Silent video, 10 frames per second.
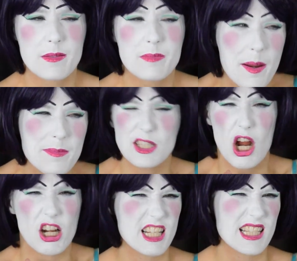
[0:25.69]
Sometimes it's
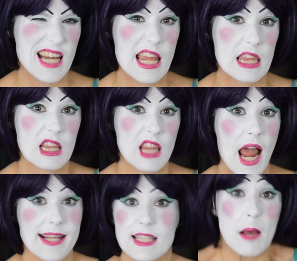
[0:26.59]
hard to stay in the
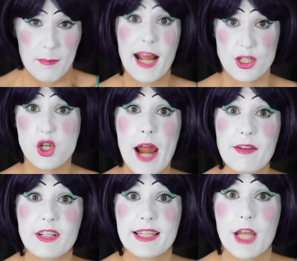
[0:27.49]
lines, but I try
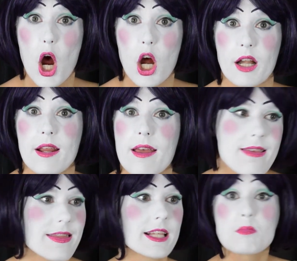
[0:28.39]
really hard.
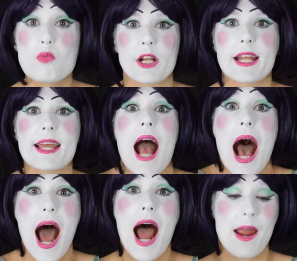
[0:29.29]
This morning,
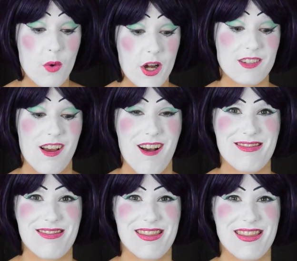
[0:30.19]
I worked
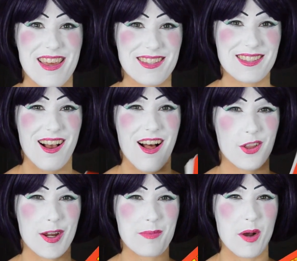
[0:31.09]
on this
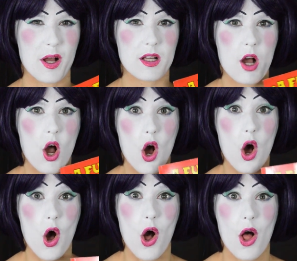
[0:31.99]
coloring book
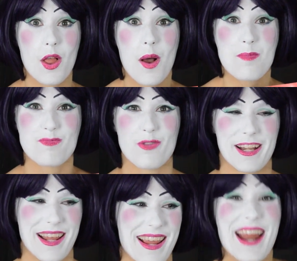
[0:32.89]
all
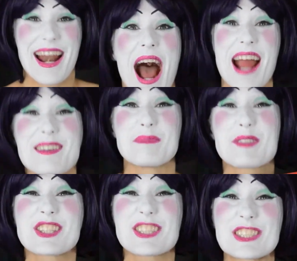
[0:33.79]
morning, and I am
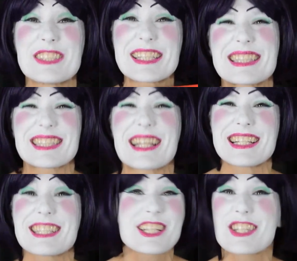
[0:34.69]
so
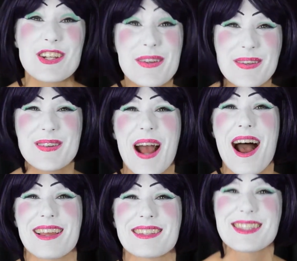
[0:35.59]
excited to show you
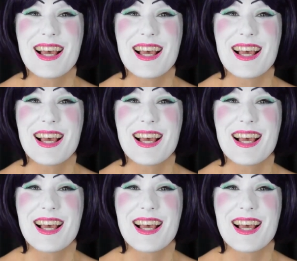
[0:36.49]
guys.